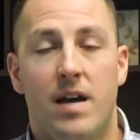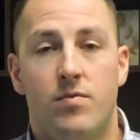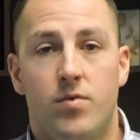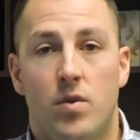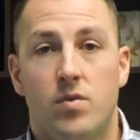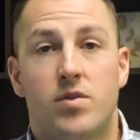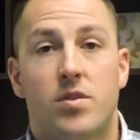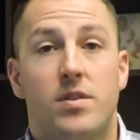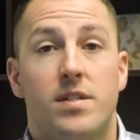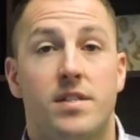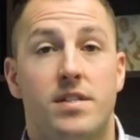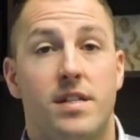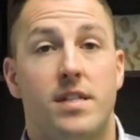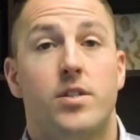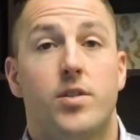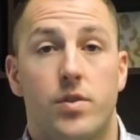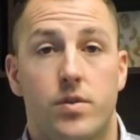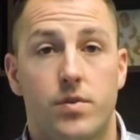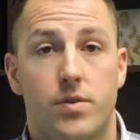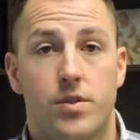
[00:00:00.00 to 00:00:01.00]
Those are
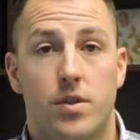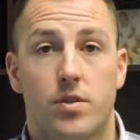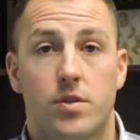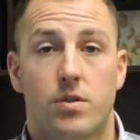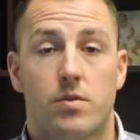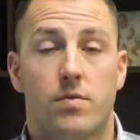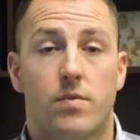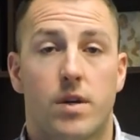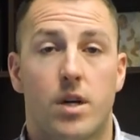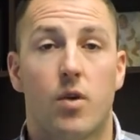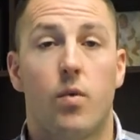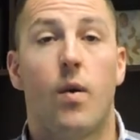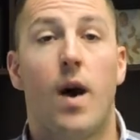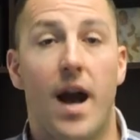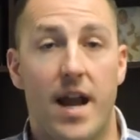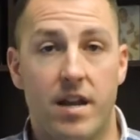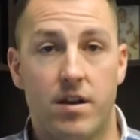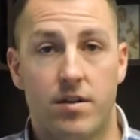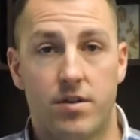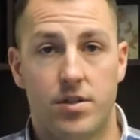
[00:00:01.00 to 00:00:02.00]
essentials. Those are
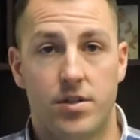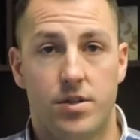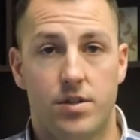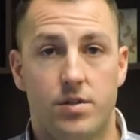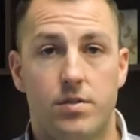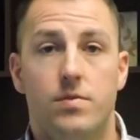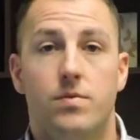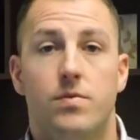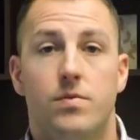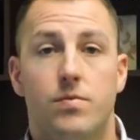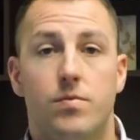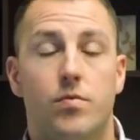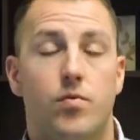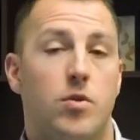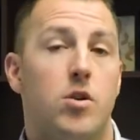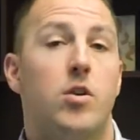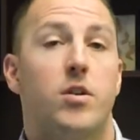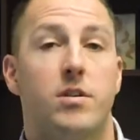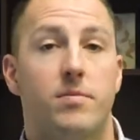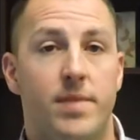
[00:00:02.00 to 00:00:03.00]
required to
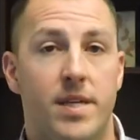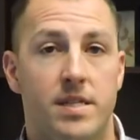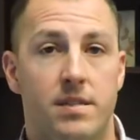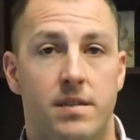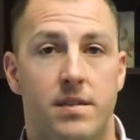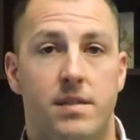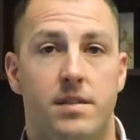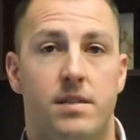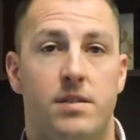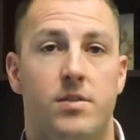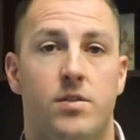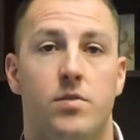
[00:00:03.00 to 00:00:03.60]
grow your business,